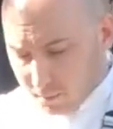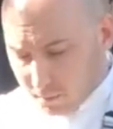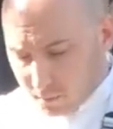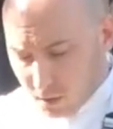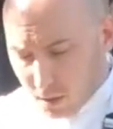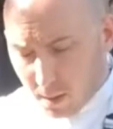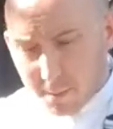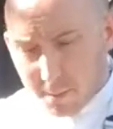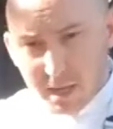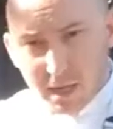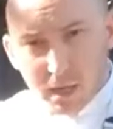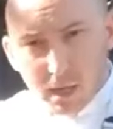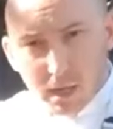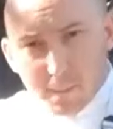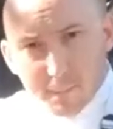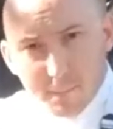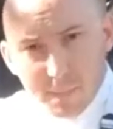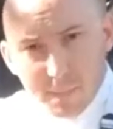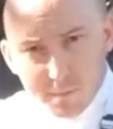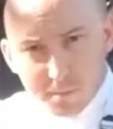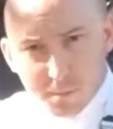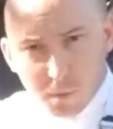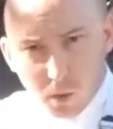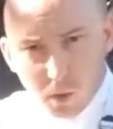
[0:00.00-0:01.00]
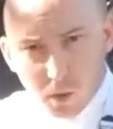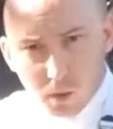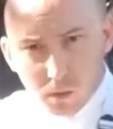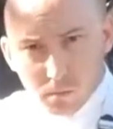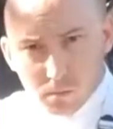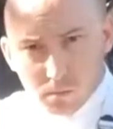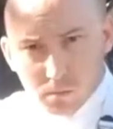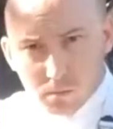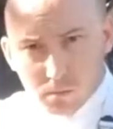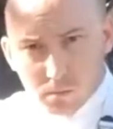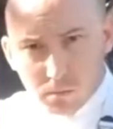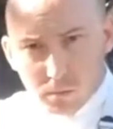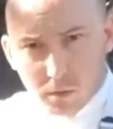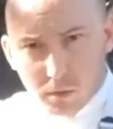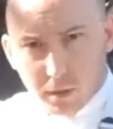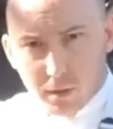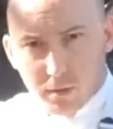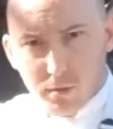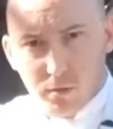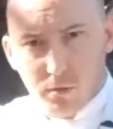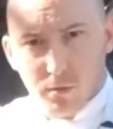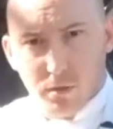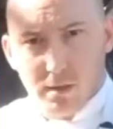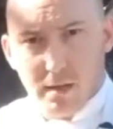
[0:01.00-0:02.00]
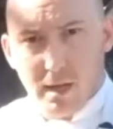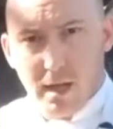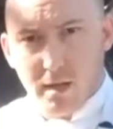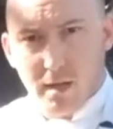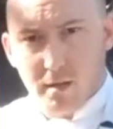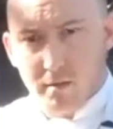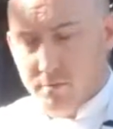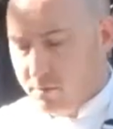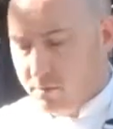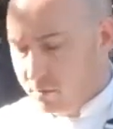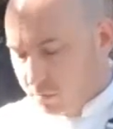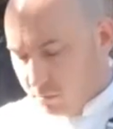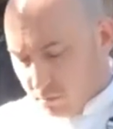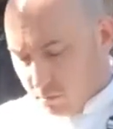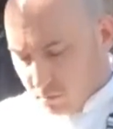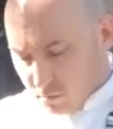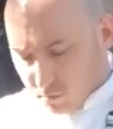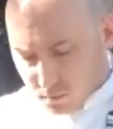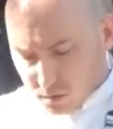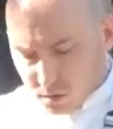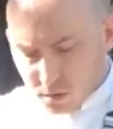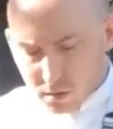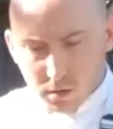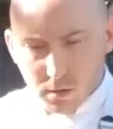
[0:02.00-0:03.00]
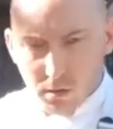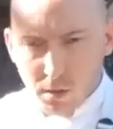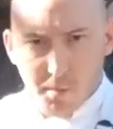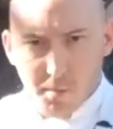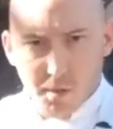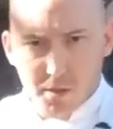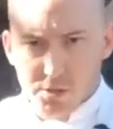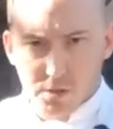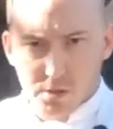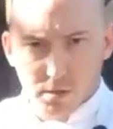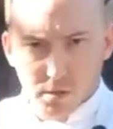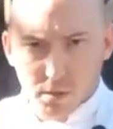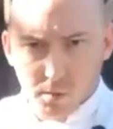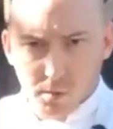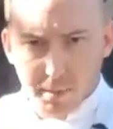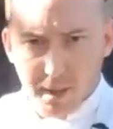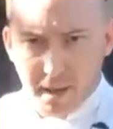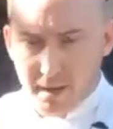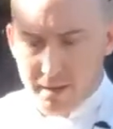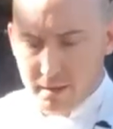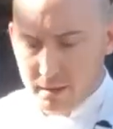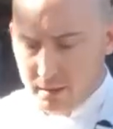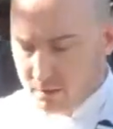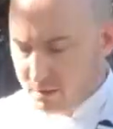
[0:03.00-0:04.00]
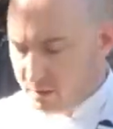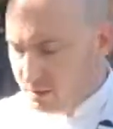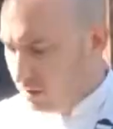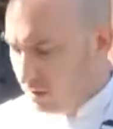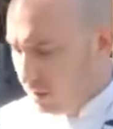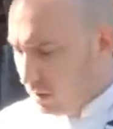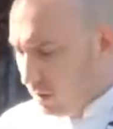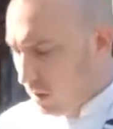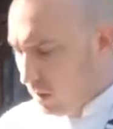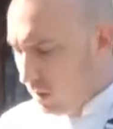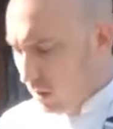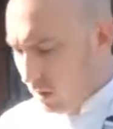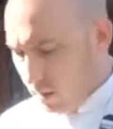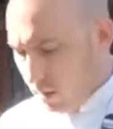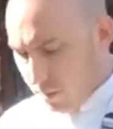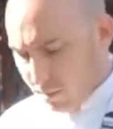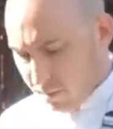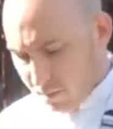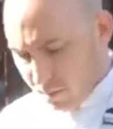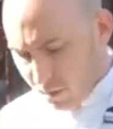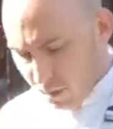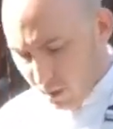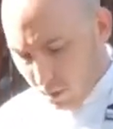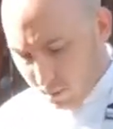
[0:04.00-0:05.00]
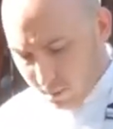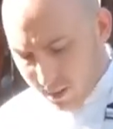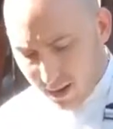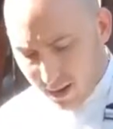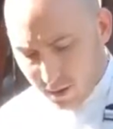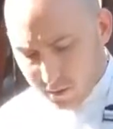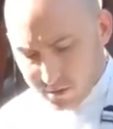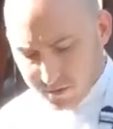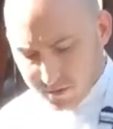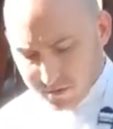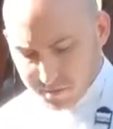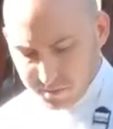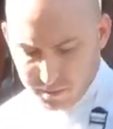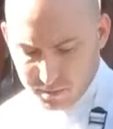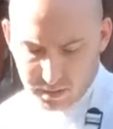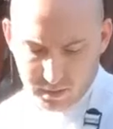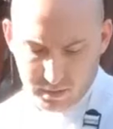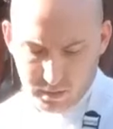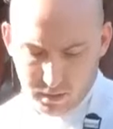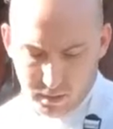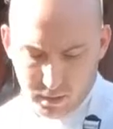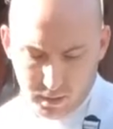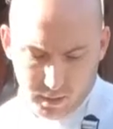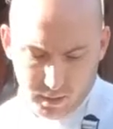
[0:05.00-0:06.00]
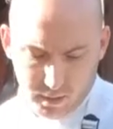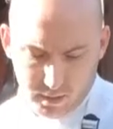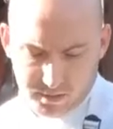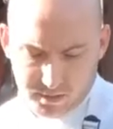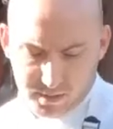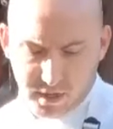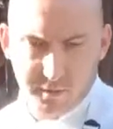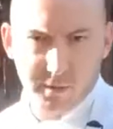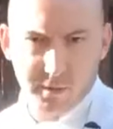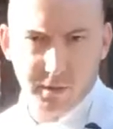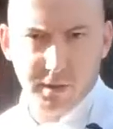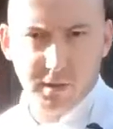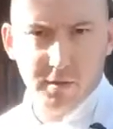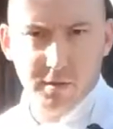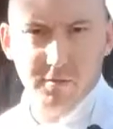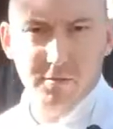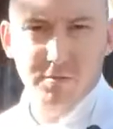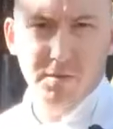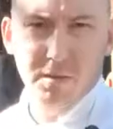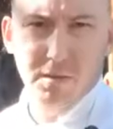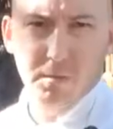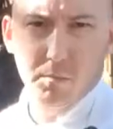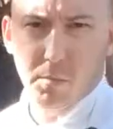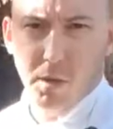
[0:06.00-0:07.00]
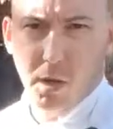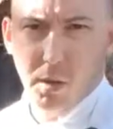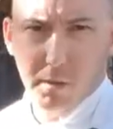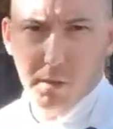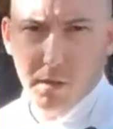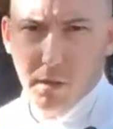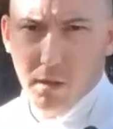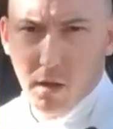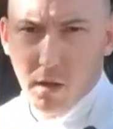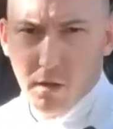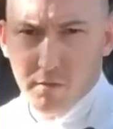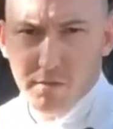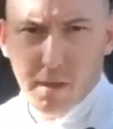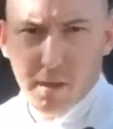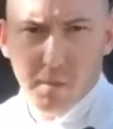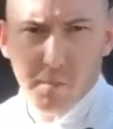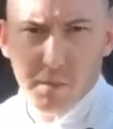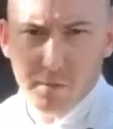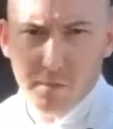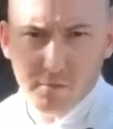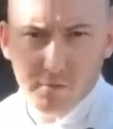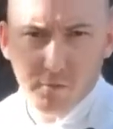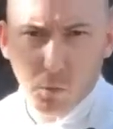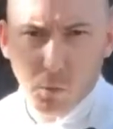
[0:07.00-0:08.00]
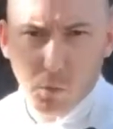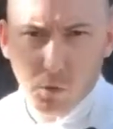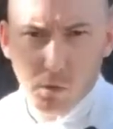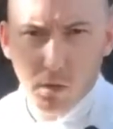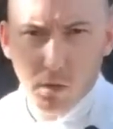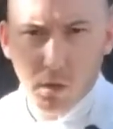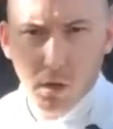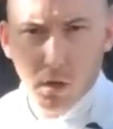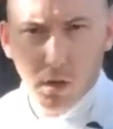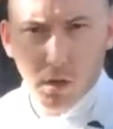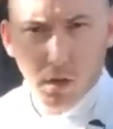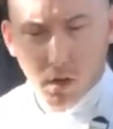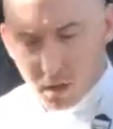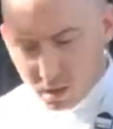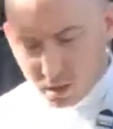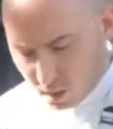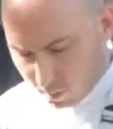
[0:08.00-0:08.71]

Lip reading: You're not making a meatball, right? You can have a bunch of little patties. A pound of meat is definitely going to feed probably a family of 4, a